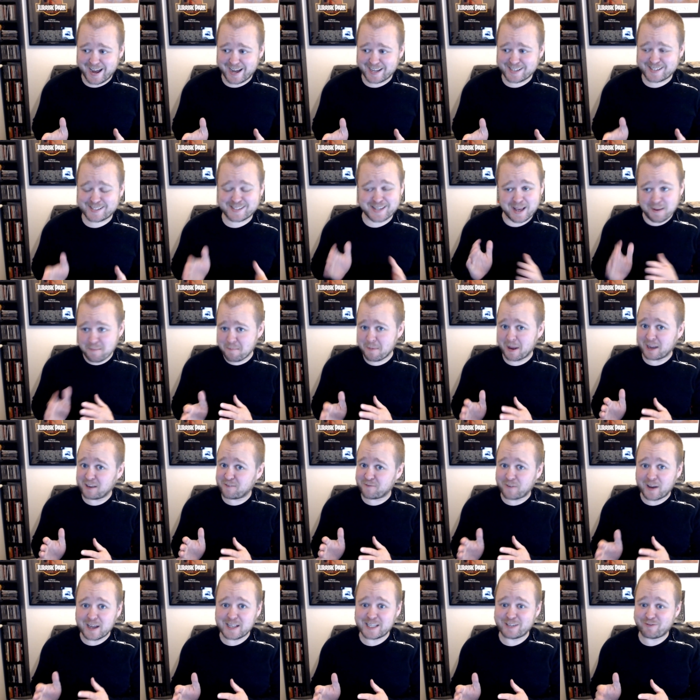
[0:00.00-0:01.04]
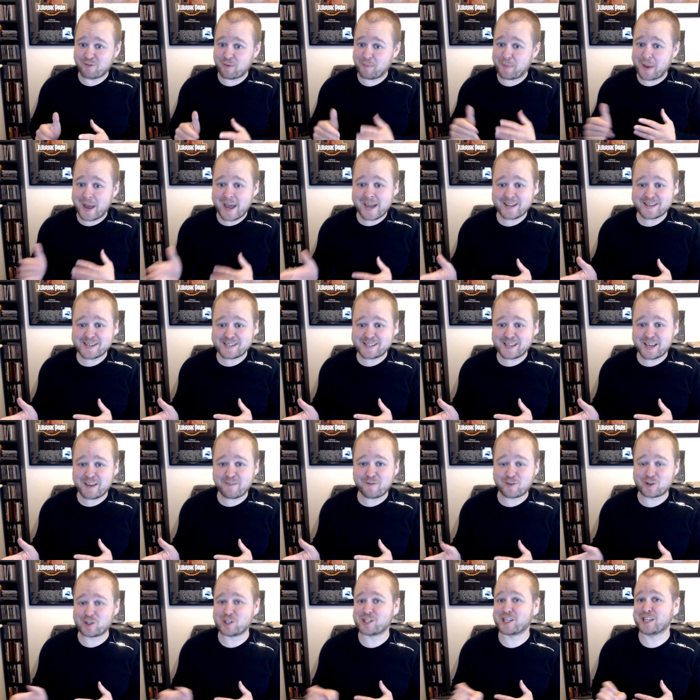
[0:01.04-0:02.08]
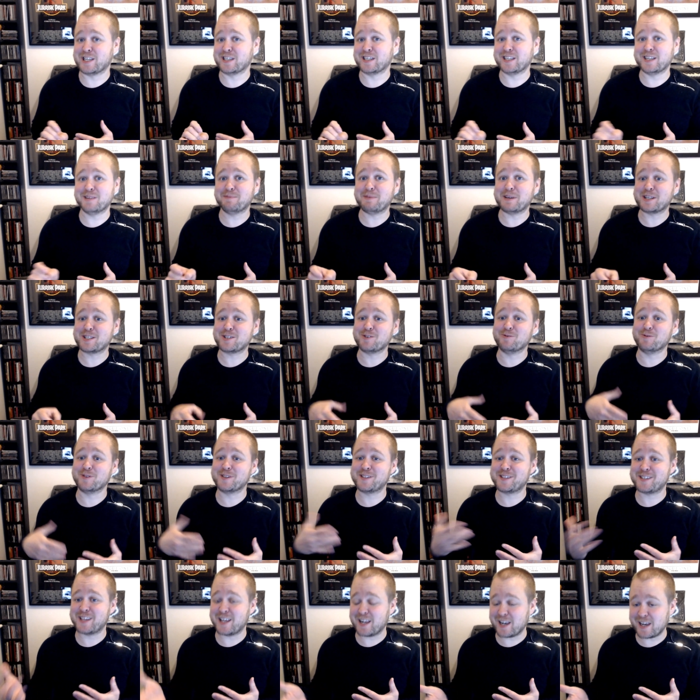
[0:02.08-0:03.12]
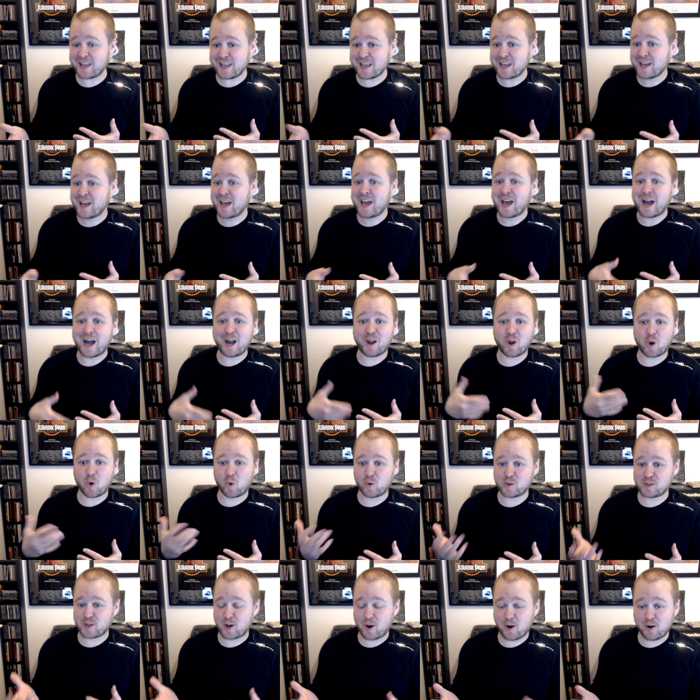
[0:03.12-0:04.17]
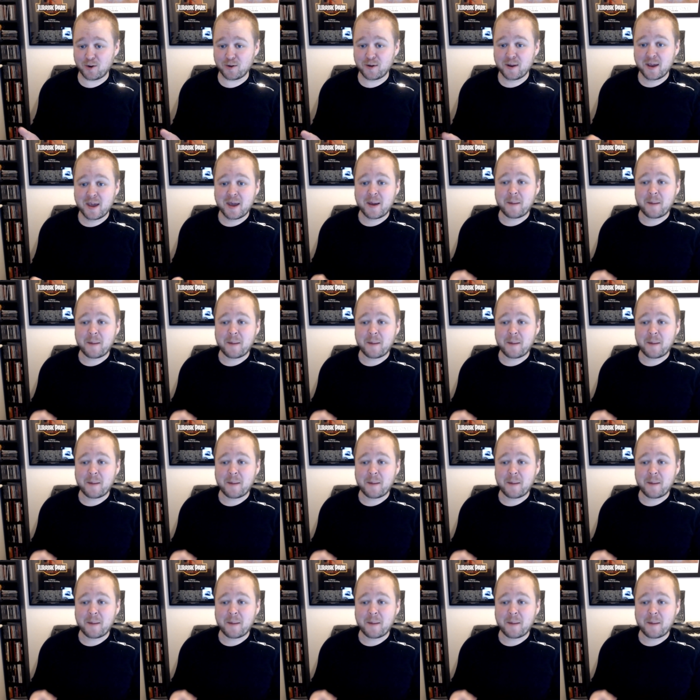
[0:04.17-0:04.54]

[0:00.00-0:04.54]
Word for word: Some might find it repetitive or just a little bit too silly and goes on.